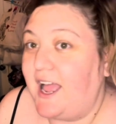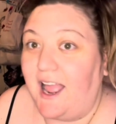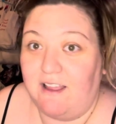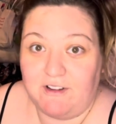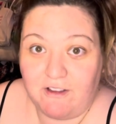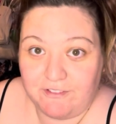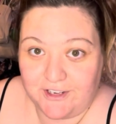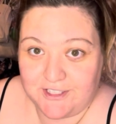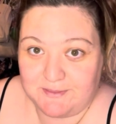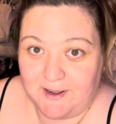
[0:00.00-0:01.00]
I have not
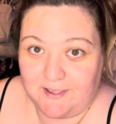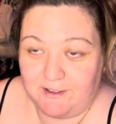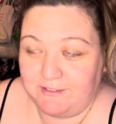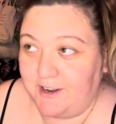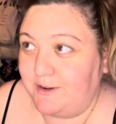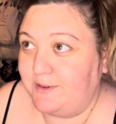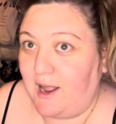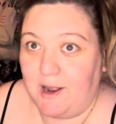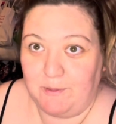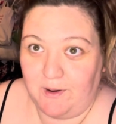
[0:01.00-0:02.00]
finished my love note.
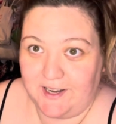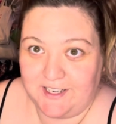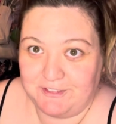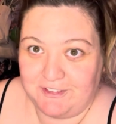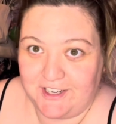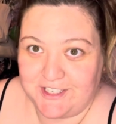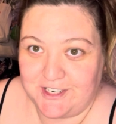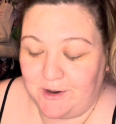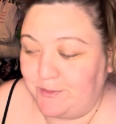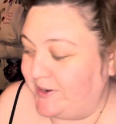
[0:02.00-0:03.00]
I wanted to finish
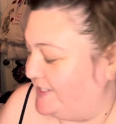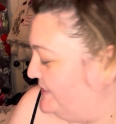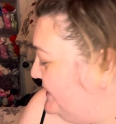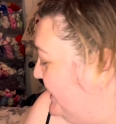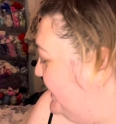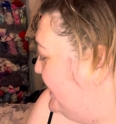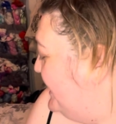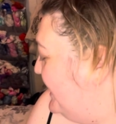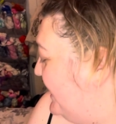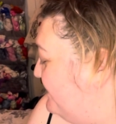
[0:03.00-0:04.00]
it on Wednesday.
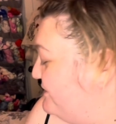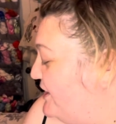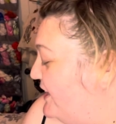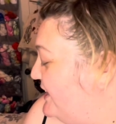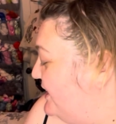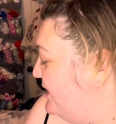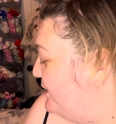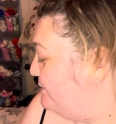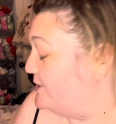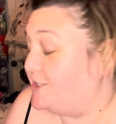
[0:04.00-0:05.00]
I have not
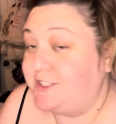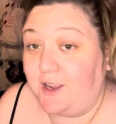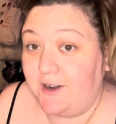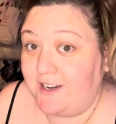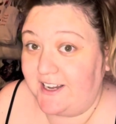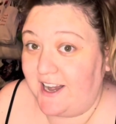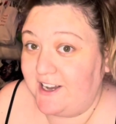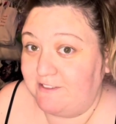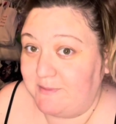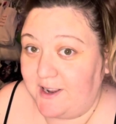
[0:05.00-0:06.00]
um, started
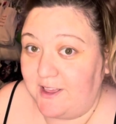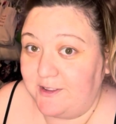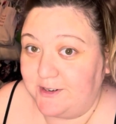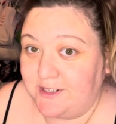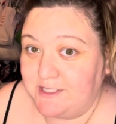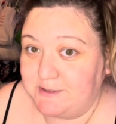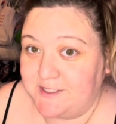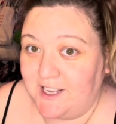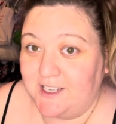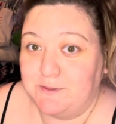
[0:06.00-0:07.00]
any of my other Christmas
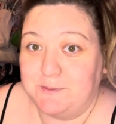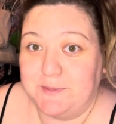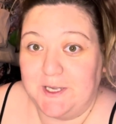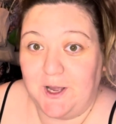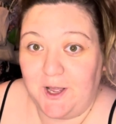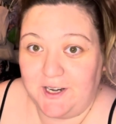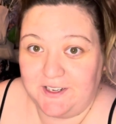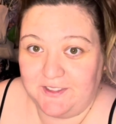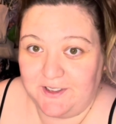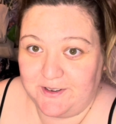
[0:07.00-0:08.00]
socks
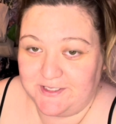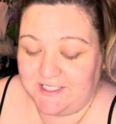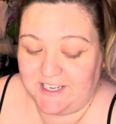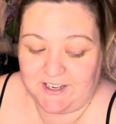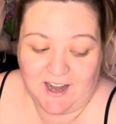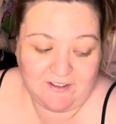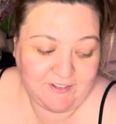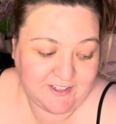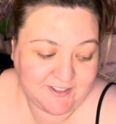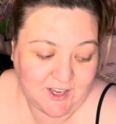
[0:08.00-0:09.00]
beyond the Cozy Knitter
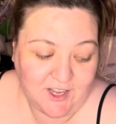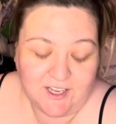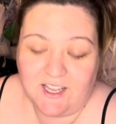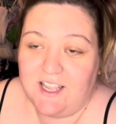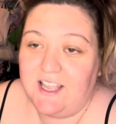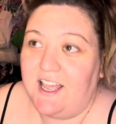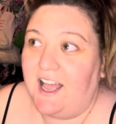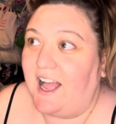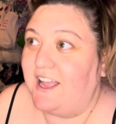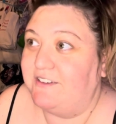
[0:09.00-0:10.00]
Advent sock.
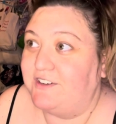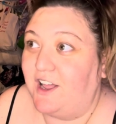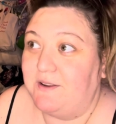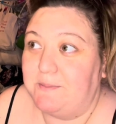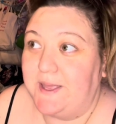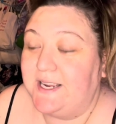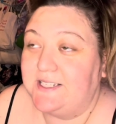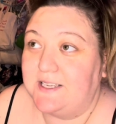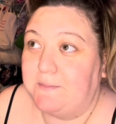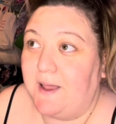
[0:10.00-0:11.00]
I have not
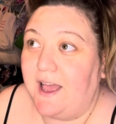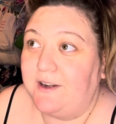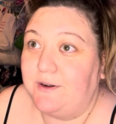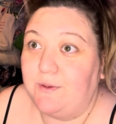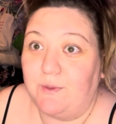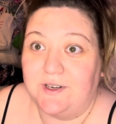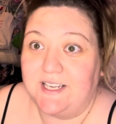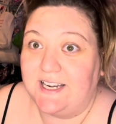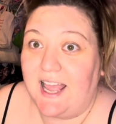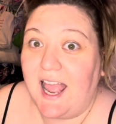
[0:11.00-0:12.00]
picked a pattern or
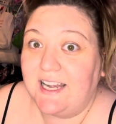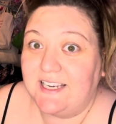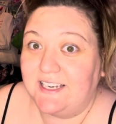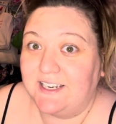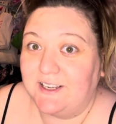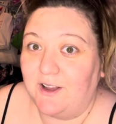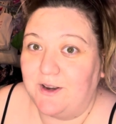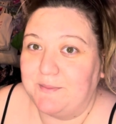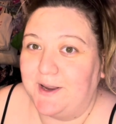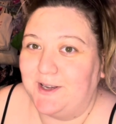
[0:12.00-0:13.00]
done any knitting
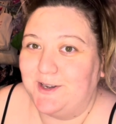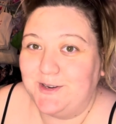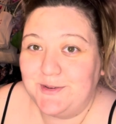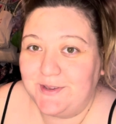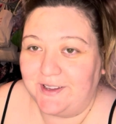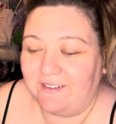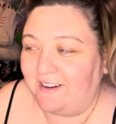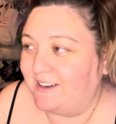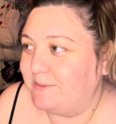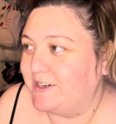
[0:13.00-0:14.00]
on my new
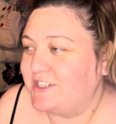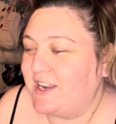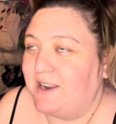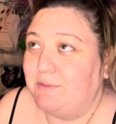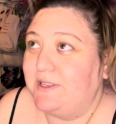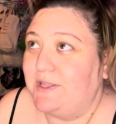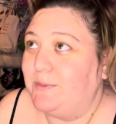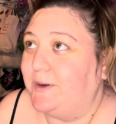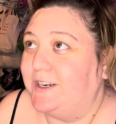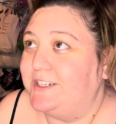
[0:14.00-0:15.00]
yarn, which I really
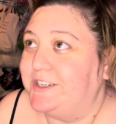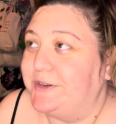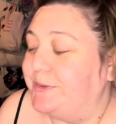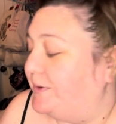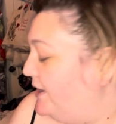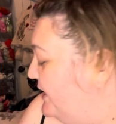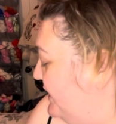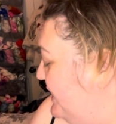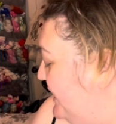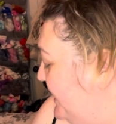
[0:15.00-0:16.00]
want to do.
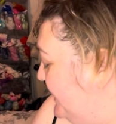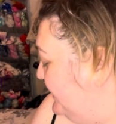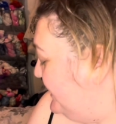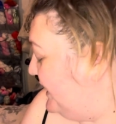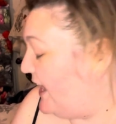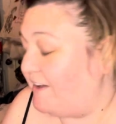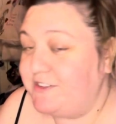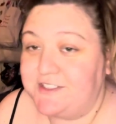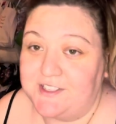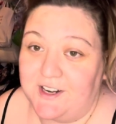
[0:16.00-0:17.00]
And I
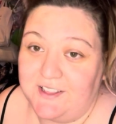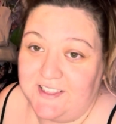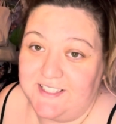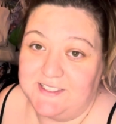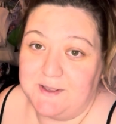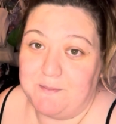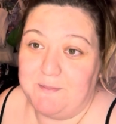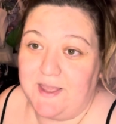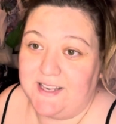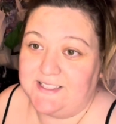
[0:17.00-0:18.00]
haven't started these
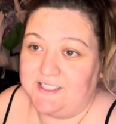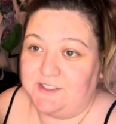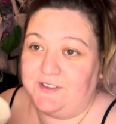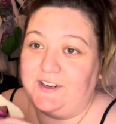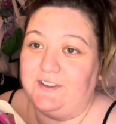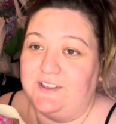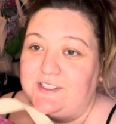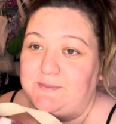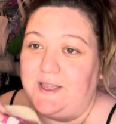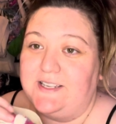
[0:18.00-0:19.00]
mitts, these
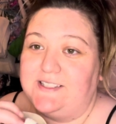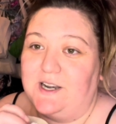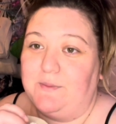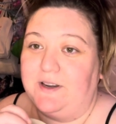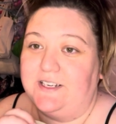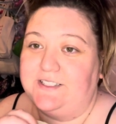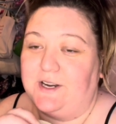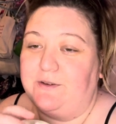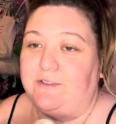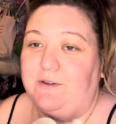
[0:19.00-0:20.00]
fingerless mitts that I wanted to
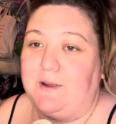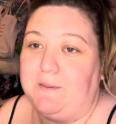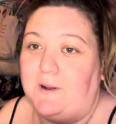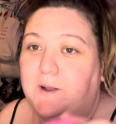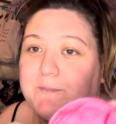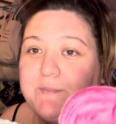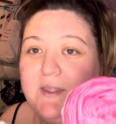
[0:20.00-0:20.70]
start with for my mom.